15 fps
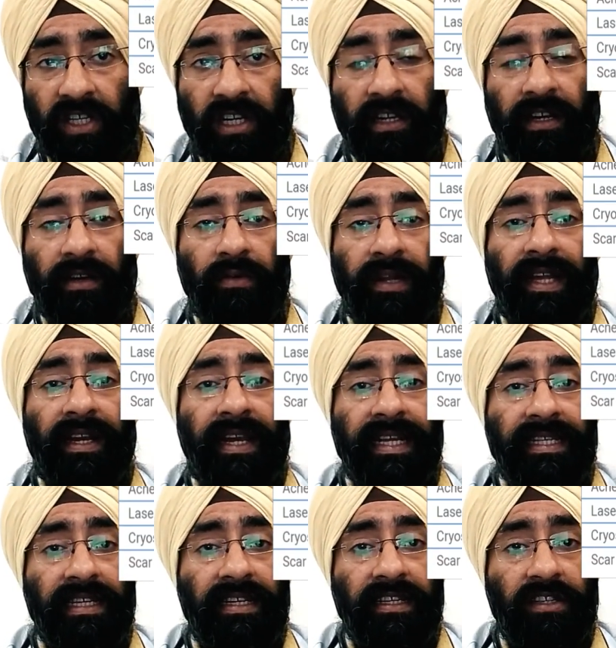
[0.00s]
including
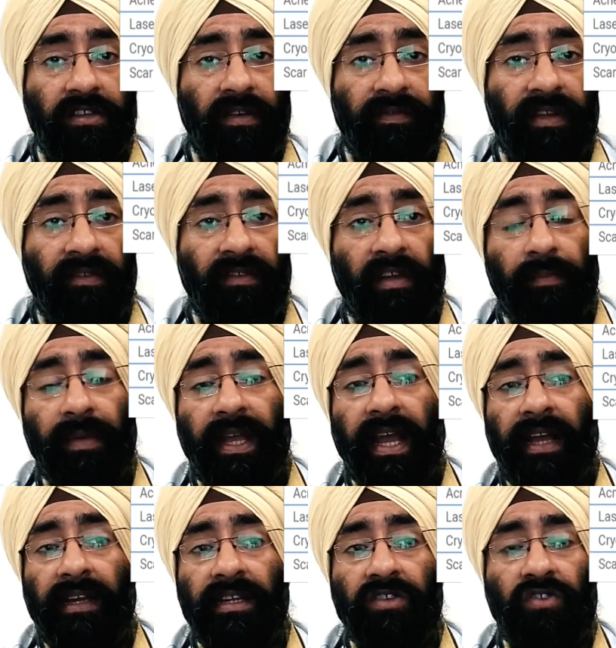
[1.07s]
lesser risk of developing
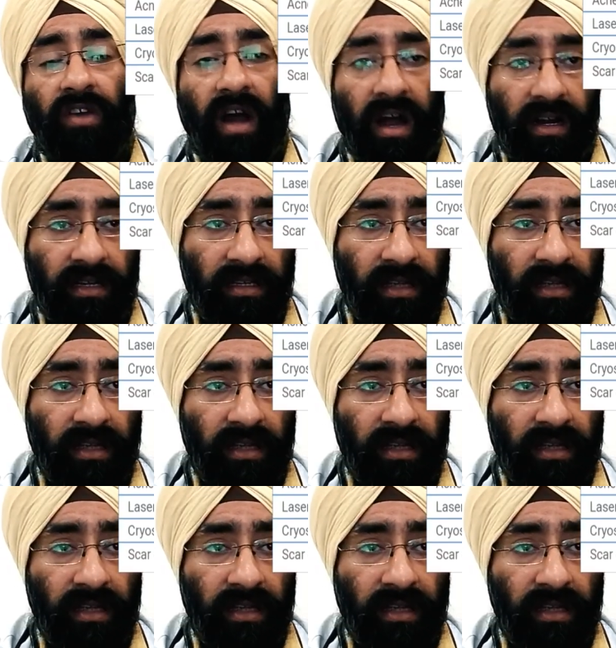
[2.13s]
acne scars.